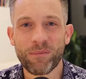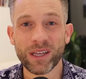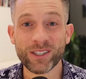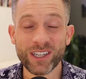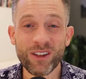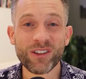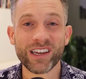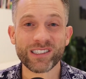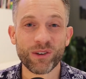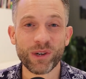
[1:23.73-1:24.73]
But there's other
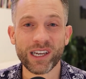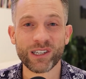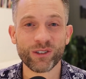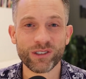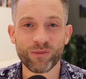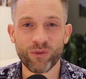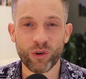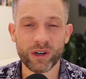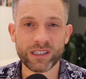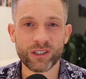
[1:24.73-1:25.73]
things that we can use them
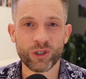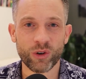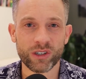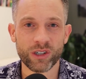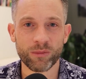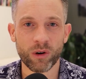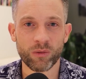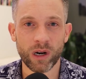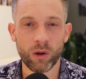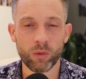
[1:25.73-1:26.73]
for in the short term
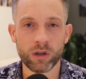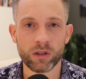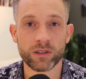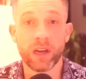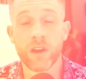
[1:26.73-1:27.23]
rental world.